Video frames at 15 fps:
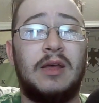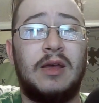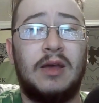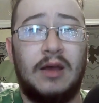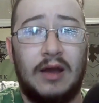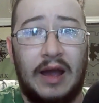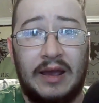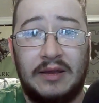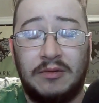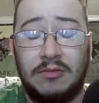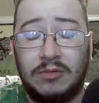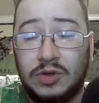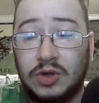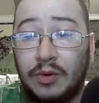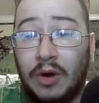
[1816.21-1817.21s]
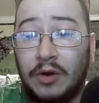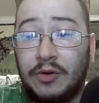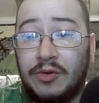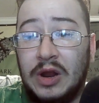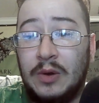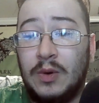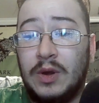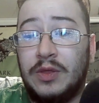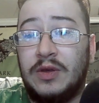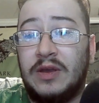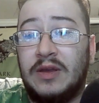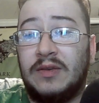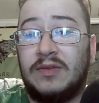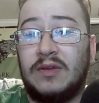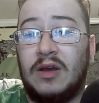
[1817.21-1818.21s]
I don't agree with
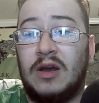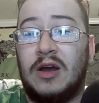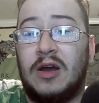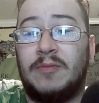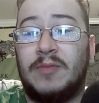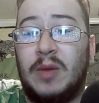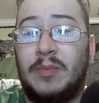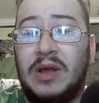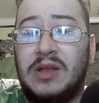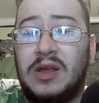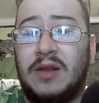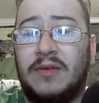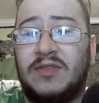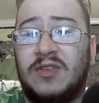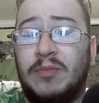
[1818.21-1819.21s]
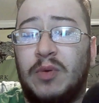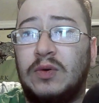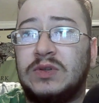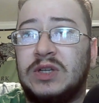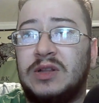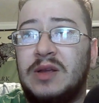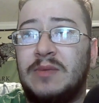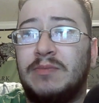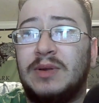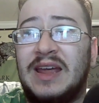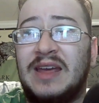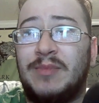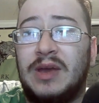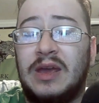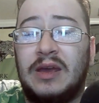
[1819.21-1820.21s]
his opinion of supposedly
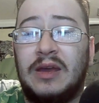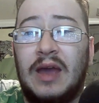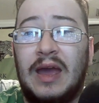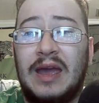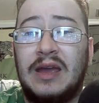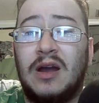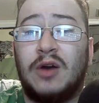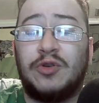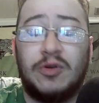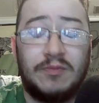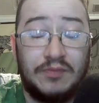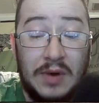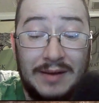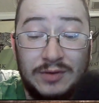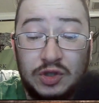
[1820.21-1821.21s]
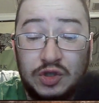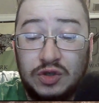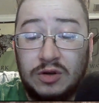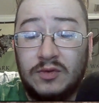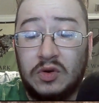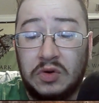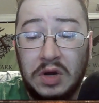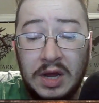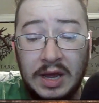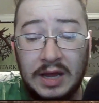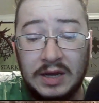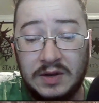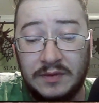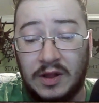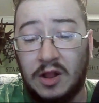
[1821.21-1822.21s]
blaming a other private server
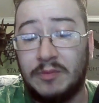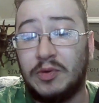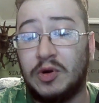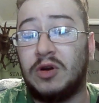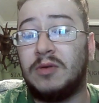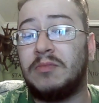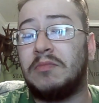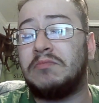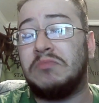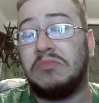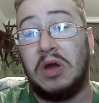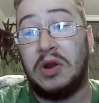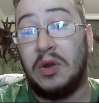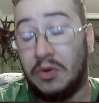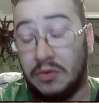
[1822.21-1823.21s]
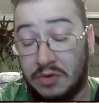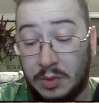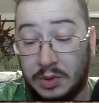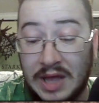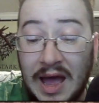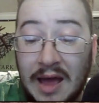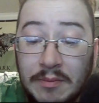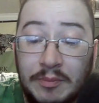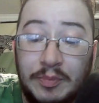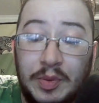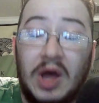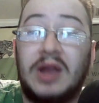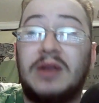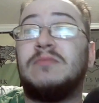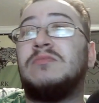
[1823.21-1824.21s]
developer. I don't agree with that,
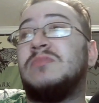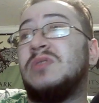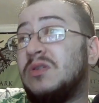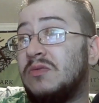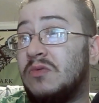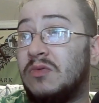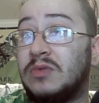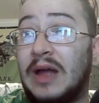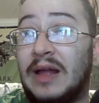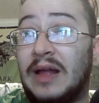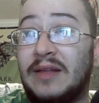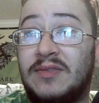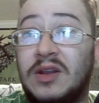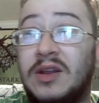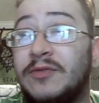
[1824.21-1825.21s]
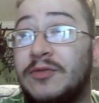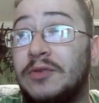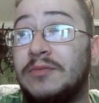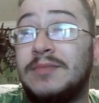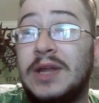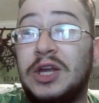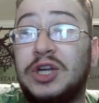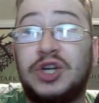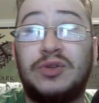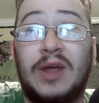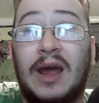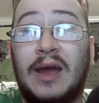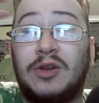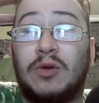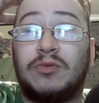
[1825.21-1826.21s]
but that's a different issue that I
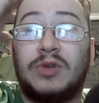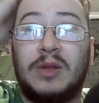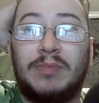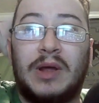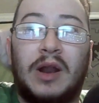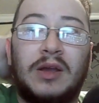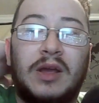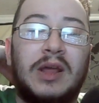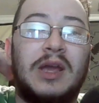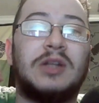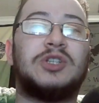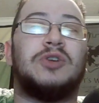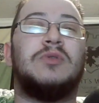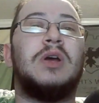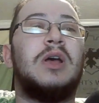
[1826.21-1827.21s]
don't really plan on getting into.